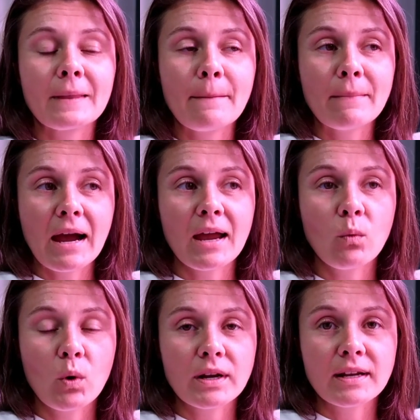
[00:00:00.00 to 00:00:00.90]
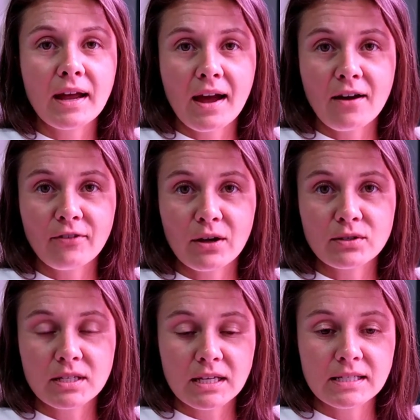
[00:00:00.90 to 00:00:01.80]
my 1.5
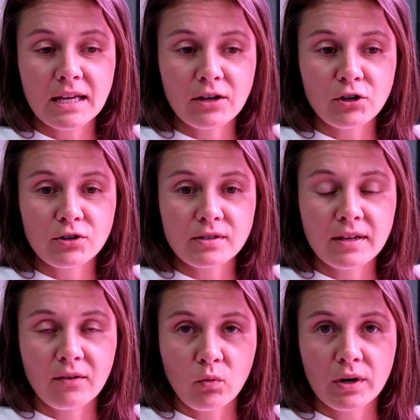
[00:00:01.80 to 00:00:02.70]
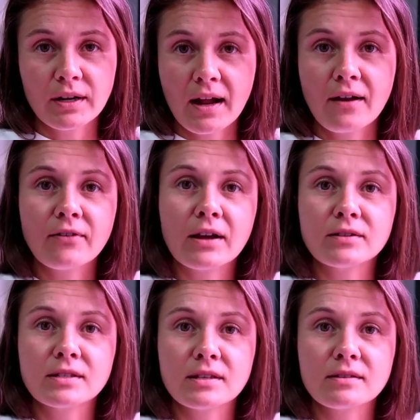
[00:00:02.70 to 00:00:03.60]
ounce containers, they have 1.5
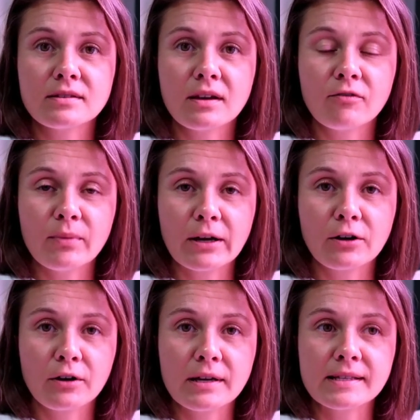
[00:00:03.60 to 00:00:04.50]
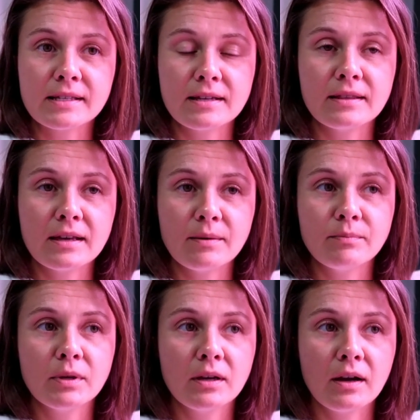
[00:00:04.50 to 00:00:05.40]
ounces of microgreens in
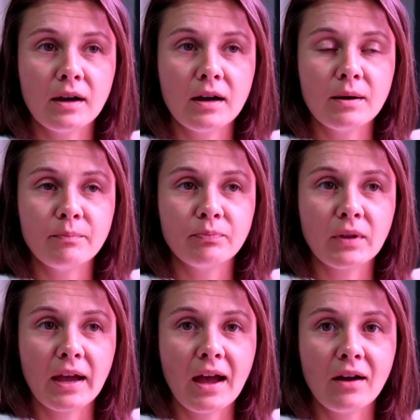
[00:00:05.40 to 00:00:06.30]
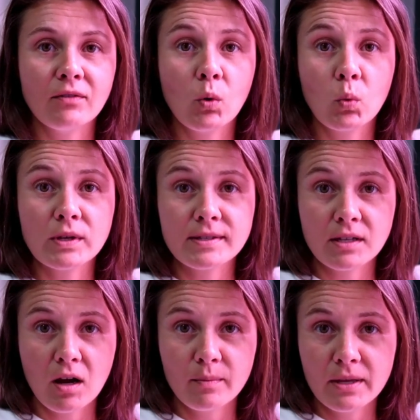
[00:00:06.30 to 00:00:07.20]
them. I have
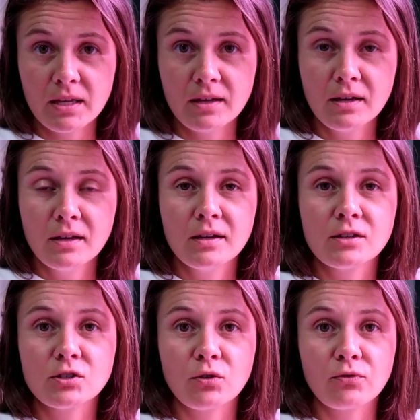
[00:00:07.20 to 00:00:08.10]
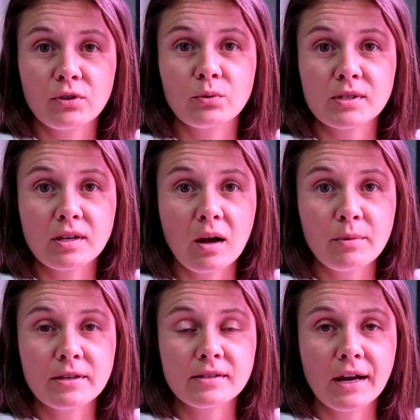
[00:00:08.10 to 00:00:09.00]
wasabi. So for the
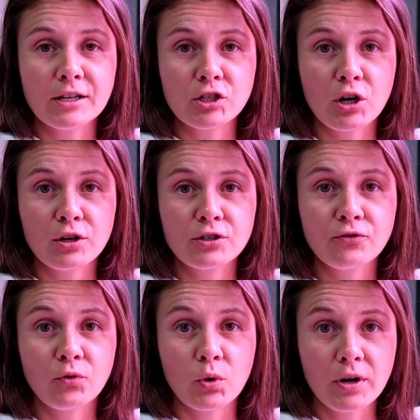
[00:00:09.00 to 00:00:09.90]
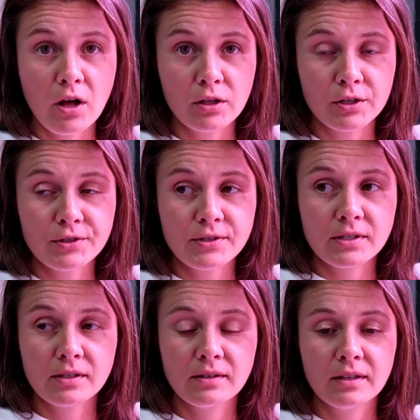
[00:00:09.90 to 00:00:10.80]
wasabis, I charge $4.